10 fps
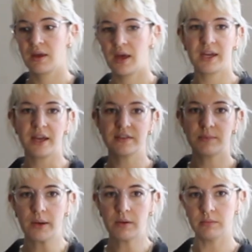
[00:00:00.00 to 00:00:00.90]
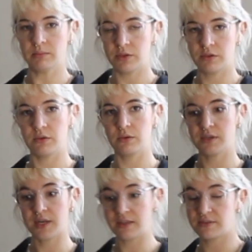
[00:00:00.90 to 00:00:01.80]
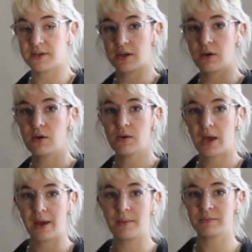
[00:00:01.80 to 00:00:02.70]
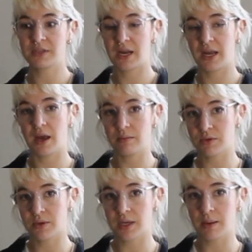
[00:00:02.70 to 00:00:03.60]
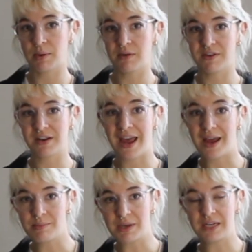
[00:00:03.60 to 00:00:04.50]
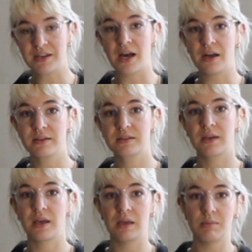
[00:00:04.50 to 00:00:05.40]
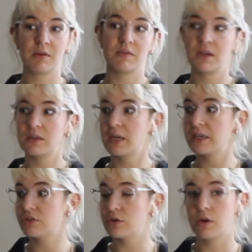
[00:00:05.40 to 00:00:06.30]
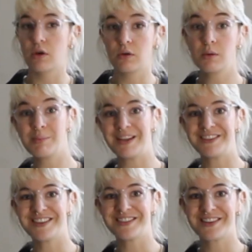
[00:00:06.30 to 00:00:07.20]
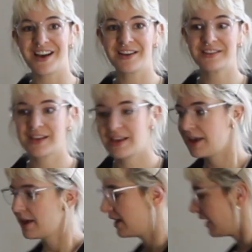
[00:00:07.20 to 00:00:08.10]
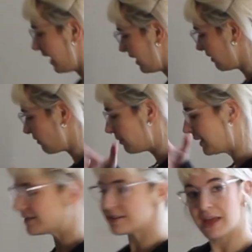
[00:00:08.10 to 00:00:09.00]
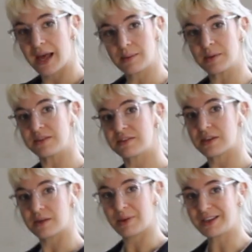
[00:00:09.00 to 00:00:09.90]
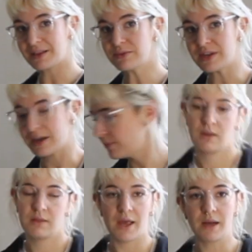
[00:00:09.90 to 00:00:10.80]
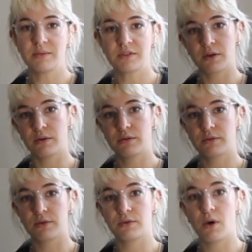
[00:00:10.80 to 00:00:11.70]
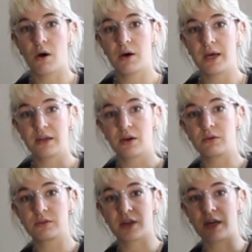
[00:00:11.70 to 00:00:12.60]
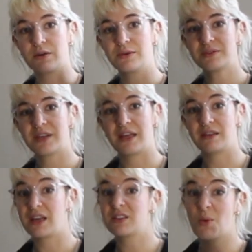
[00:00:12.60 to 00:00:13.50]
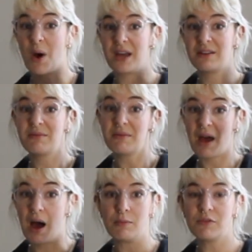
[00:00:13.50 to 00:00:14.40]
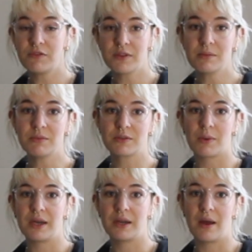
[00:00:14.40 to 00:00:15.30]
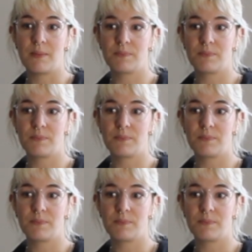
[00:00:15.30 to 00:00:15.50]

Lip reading: Hi guys, welcome to today's video. Today I'm doing a bit of an admin-y task, a bit of a like studio maintenance task, and I'm replacing the elements in my kiln here. The elements go through hot and cold cycles, and that's quite harmful for them. It's quite